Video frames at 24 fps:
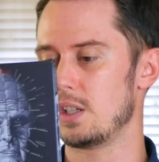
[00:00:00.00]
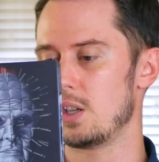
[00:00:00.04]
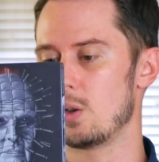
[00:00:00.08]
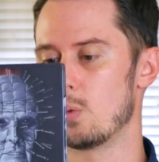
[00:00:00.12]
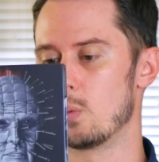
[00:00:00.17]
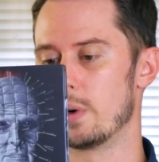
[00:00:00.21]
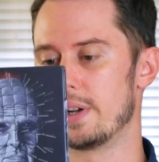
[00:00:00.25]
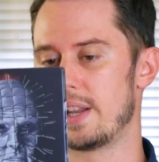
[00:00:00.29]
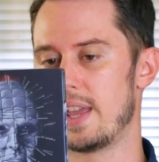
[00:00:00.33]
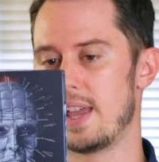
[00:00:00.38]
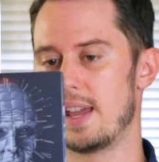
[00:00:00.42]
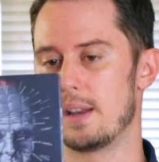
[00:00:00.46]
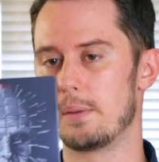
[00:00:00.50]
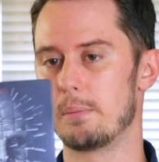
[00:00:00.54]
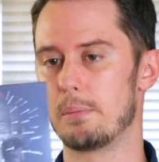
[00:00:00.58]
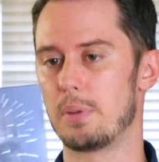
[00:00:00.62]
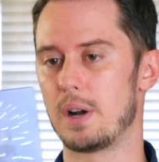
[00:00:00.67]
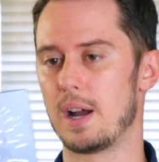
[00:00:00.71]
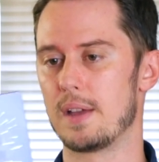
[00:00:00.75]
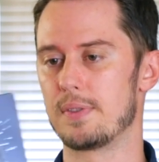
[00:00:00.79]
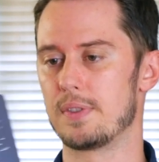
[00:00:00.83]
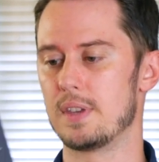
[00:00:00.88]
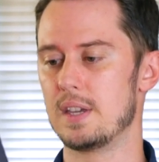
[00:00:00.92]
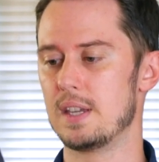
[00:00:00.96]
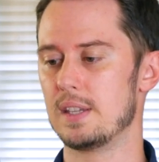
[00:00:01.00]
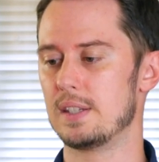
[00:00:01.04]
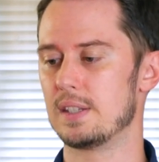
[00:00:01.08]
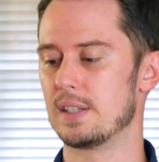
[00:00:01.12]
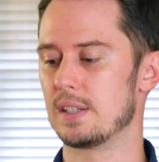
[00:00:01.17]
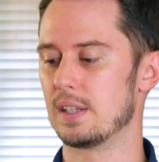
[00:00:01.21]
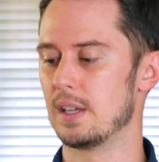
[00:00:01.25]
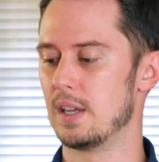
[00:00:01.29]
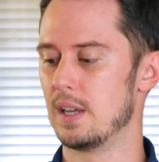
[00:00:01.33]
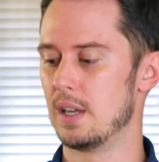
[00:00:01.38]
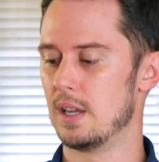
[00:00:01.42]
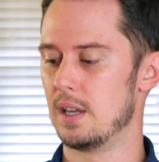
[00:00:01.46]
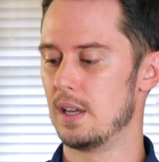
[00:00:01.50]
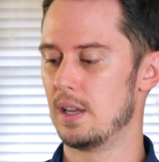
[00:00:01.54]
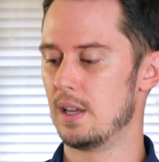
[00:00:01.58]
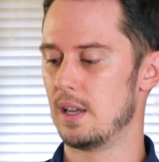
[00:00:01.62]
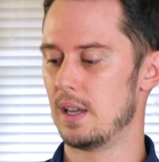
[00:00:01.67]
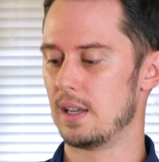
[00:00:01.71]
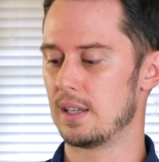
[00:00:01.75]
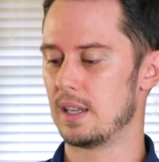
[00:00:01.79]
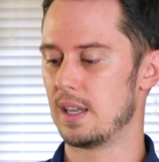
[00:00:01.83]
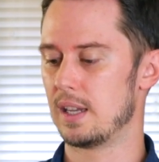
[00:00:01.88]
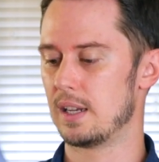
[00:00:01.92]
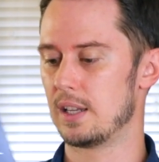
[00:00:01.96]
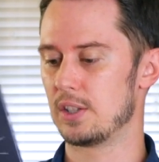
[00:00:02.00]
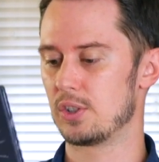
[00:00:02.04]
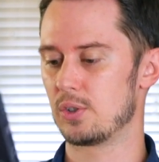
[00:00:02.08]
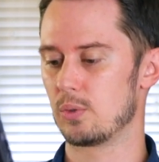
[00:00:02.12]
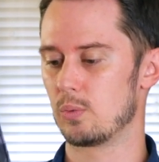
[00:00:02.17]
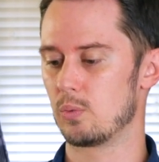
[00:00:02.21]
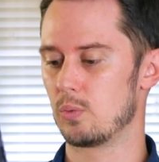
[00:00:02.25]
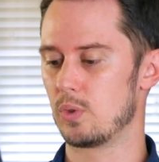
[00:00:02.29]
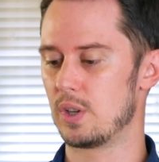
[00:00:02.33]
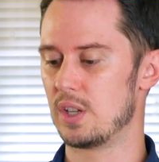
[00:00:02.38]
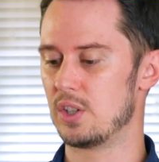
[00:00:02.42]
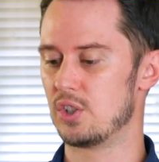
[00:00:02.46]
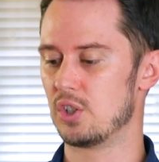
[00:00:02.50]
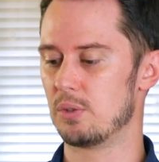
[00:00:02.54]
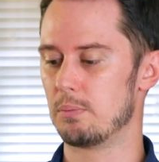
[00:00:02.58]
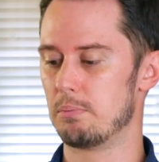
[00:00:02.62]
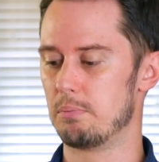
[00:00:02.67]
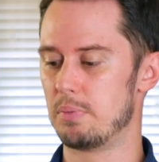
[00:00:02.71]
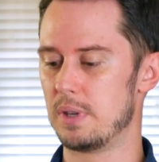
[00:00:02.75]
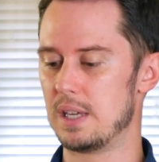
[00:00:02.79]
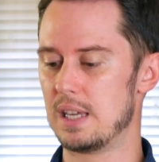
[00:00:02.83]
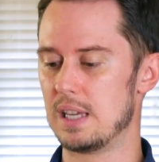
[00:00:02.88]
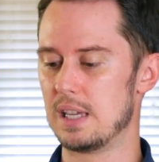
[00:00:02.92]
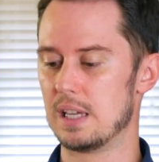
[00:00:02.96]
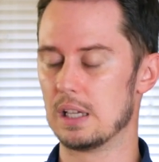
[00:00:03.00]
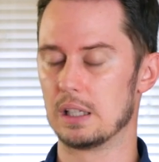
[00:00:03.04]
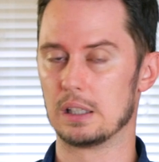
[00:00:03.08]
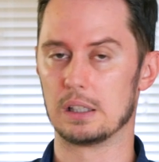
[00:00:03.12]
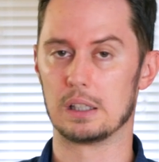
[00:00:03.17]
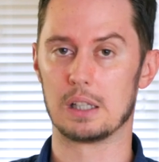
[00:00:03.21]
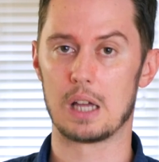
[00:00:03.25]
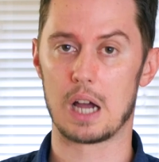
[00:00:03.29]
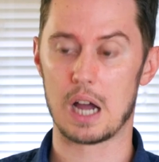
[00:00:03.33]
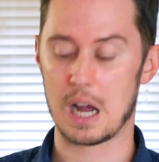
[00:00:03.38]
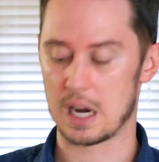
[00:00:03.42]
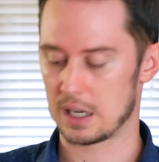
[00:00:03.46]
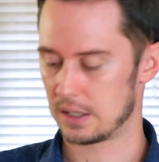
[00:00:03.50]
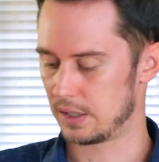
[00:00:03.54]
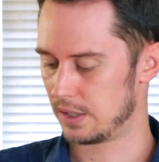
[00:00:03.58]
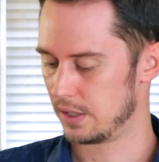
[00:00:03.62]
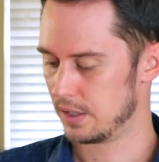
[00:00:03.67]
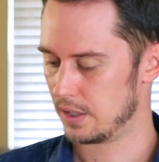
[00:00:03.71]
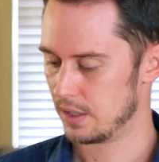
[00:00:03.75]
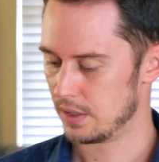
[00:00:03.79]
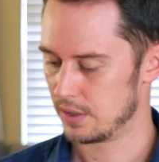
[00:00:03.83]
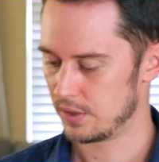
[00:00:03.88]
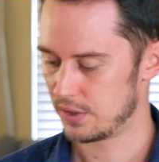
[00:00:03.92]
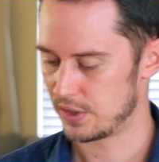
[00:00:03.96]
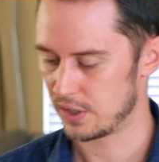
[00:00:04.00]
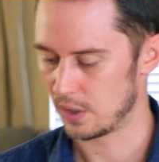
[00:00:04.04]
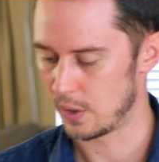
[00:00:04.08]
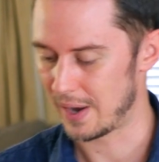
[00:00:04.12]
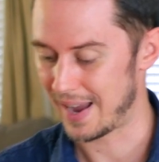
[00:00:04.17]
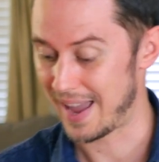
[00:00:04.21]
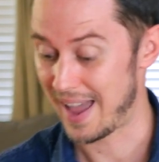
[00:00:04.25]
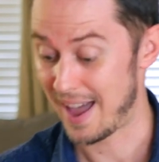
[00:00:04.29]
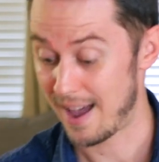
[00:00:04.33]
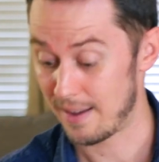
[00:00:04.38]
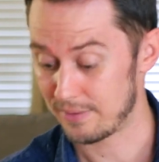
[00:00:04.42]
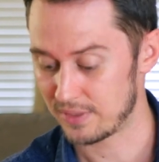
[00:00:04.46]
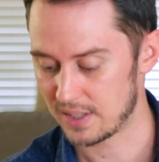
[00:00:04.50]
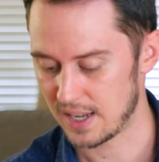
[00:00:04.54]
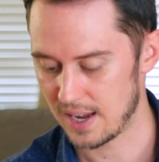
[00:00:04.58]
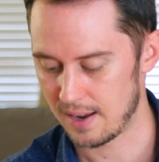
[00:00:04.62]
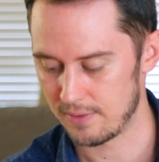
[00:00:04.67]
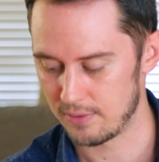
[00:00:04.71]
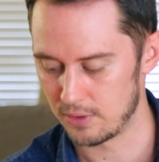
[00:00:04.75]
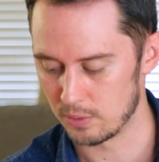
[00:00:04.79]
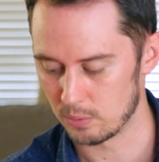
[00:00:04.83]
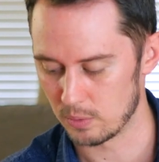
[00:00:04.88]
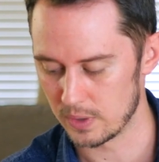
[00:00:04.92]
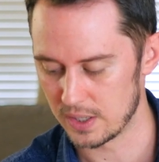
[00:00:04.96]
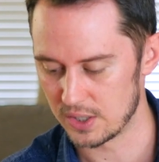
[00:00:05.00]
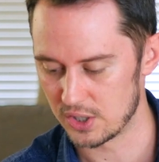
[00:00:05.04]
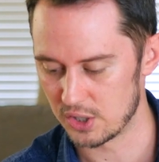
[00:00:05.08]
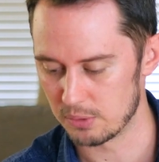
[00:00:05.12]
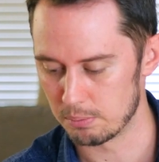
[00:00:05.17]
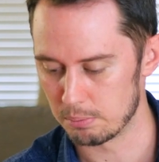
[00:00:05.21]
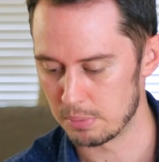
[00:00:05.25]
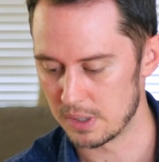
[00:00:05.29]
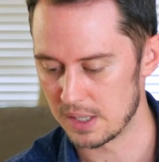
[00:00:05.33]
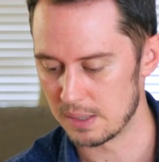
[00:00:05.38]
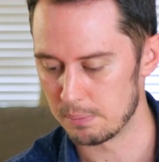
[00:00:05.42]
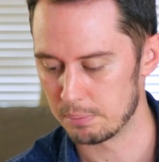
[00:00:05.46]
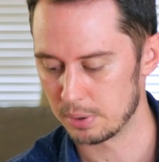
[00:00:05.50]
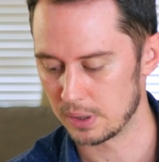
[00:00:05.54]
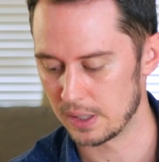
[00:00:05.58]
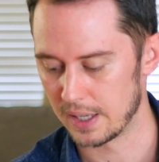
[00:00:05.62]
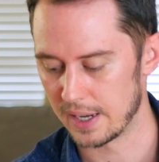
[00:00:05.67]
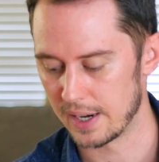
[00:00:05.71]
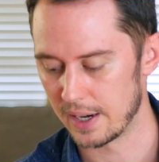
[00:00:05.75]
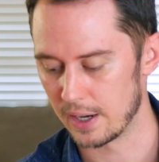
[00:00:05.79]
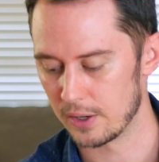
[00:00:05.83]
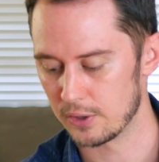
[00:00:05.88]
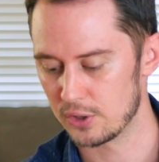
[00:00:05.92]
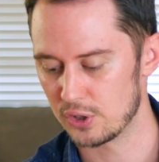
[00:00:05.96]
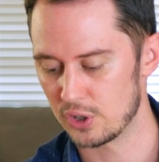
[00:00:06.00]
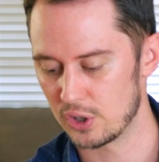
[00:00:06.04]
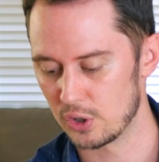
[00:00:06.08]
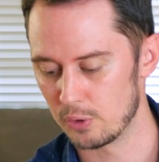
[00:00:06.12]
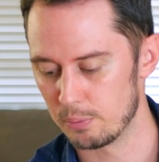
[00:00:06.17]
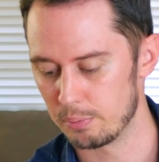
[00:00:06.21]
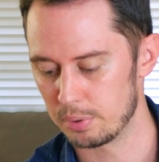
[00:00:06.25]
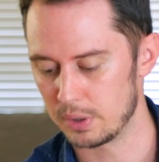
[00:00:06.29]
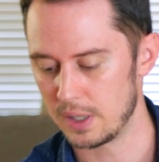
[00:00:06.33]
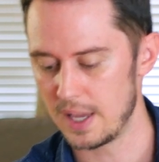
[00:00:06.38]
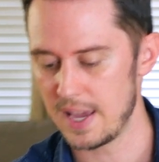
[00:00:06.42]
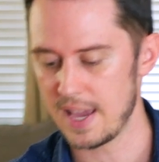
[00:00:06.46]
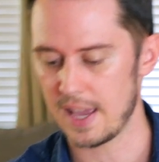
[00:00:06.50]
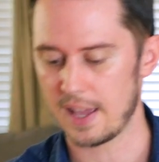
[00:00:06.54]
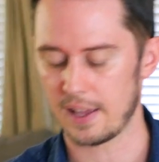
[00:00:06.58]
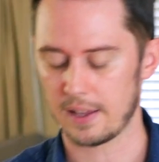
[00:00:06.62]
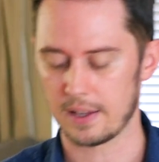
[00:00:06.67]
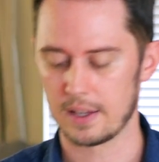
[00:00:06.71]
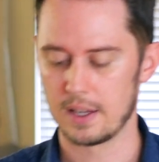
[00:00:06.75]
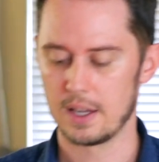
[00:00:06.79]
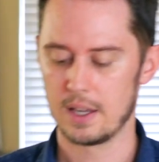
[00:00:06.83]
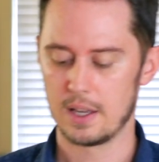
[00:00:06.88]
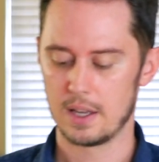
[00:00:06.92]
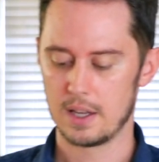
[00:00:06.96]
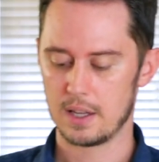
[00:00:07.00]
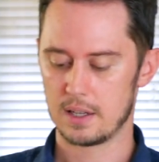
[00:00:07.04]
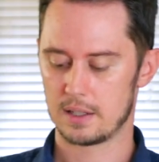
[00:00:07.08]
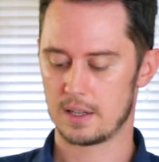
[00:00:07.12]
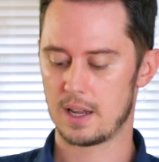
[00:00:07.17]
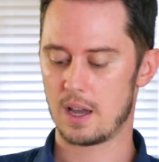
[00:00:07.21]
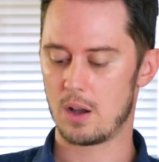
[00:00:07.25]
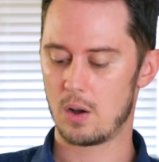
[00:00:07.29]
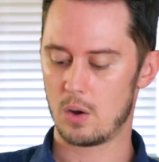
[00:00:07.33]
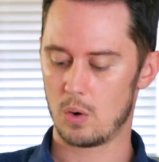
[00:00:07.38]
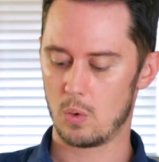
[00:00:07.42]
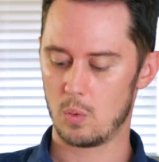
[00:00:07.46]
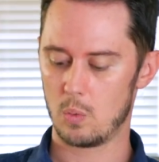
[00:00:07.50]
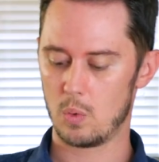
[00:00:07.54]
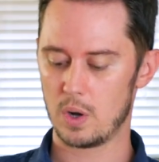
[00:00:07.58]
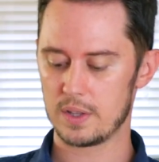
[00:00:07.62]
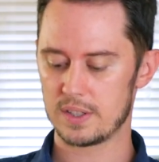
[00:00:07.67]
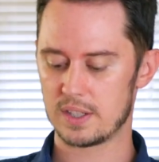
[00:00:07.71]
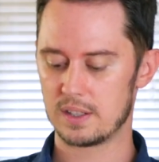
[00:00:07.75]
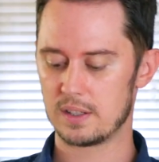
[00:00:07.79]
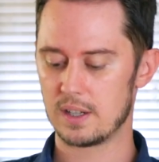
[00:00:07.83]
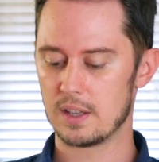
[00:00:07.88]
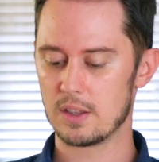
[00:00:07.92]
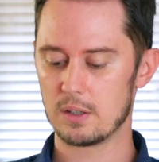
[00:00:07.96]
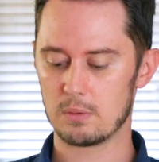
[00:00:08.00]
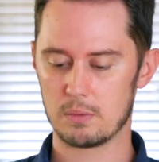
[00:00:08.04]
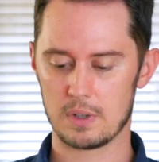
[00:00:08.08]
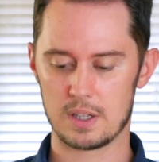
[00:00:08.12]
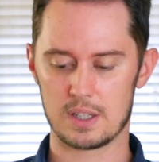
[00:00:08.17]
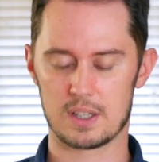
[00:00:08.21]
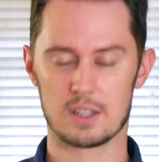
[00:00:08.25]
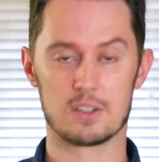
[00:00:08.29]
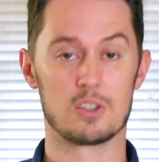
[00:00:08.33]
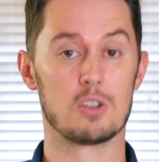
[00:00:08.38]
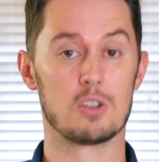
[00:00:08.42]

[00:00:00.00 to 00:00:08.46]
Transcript: went ahead and bought this. Again, it's Region B locked, so I have to have the Region B player to play it. Now, what's another reason